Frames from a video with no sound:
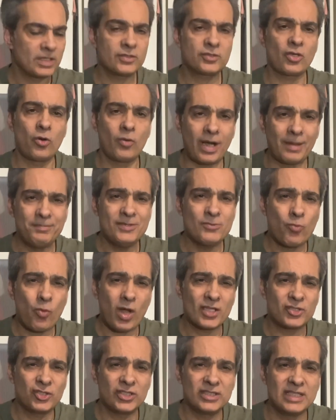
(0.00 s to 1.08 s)
So I've been
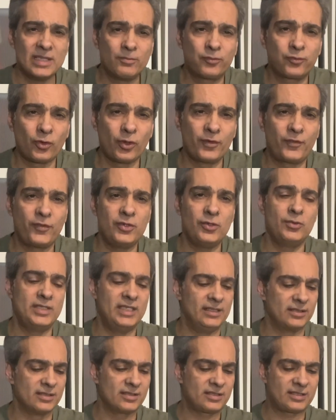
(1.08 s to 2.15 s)
watching them for a few
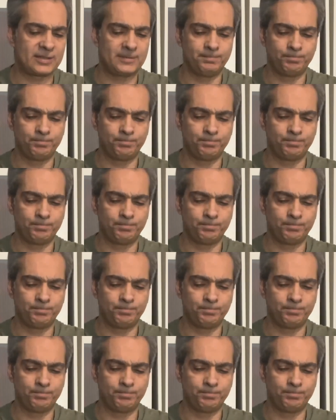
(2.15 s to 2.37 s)
years.